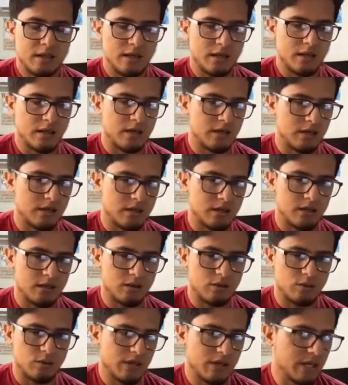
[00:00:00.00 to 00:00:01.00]

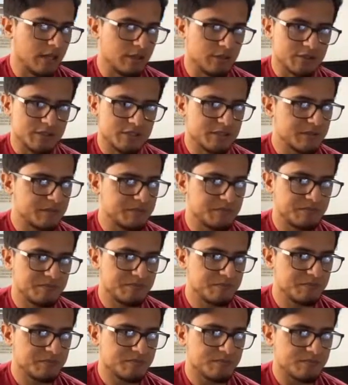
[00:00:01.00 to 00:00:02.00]
What else?
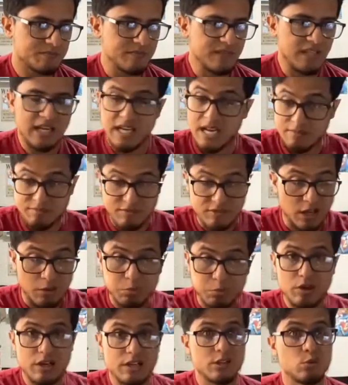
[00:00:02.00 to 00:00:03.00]
I have to
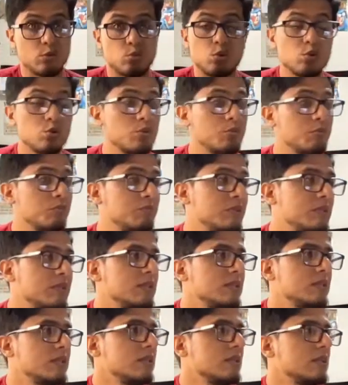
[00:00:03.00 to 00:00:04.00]
upgrade the room
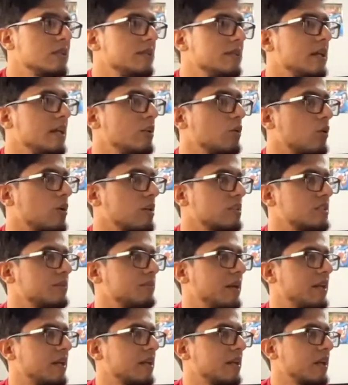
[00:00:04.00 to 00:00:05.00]
in order to
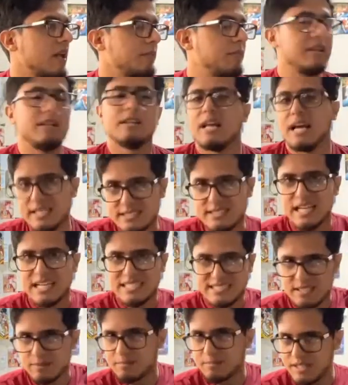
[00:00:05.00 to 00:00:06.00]
make it. I mean,
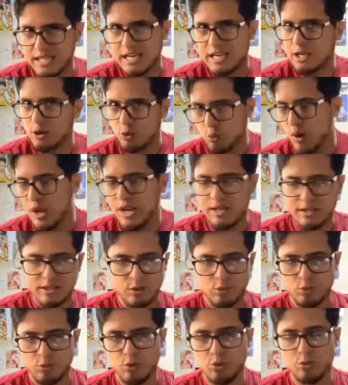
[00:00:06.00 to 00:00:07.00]
that's something that can wait,
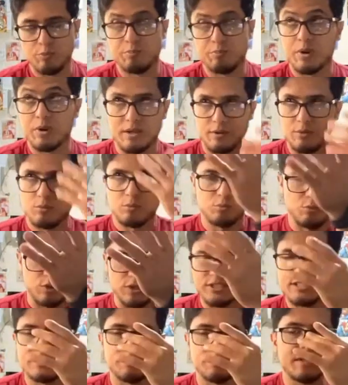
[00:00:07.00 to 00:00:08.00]
the room. But
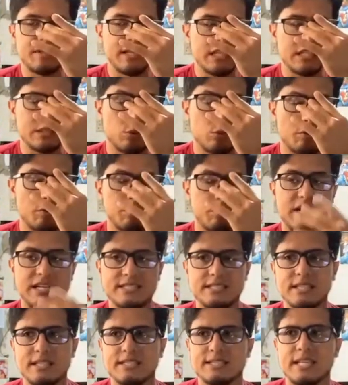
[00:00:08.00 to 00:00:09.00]
what's something that's more
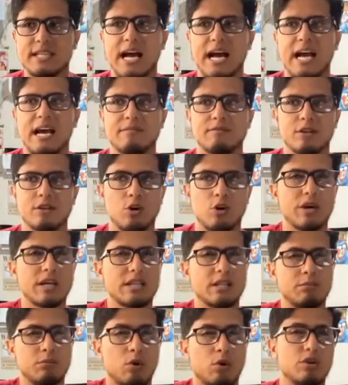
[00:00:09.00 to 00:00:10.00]
pressing is that I have to go
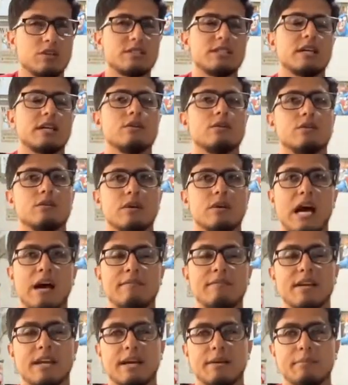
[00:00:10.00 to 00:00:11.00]
get the motorcycle,
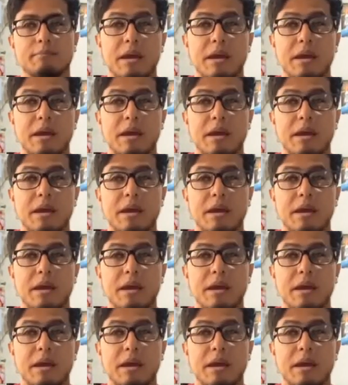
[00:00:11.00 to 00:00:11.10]
have it get